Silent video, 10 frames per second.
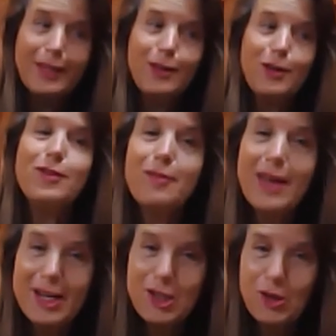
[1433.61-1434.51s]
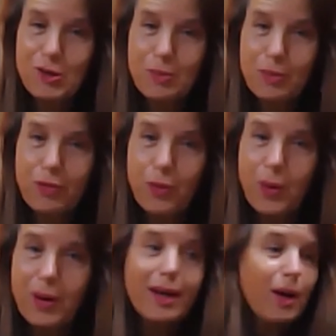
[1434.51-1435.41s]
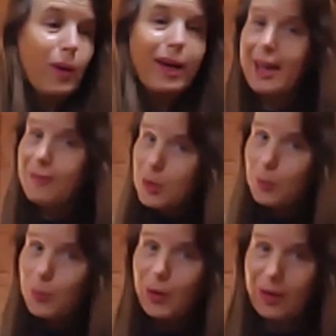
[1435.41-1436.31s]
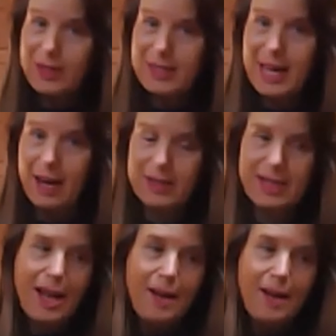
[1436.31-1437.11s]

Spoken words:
You've never had children before. We're going to have to work this out.